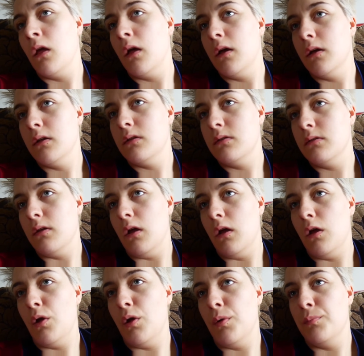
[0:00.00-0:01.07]
It's
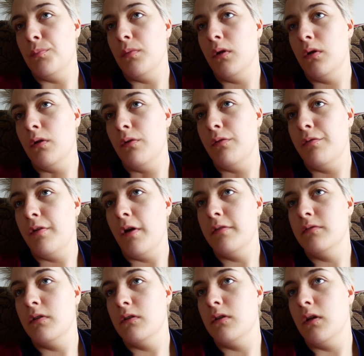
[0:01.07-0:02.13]
um 5
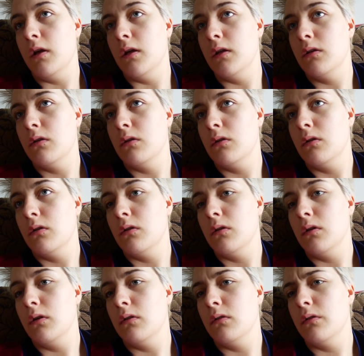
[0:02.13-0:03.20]
to 10.
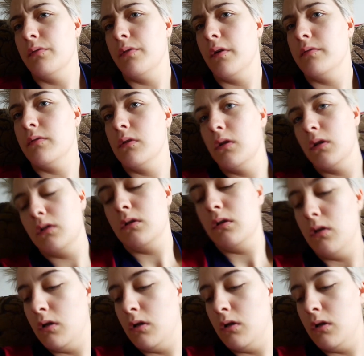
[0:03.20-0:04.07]
5 to 10?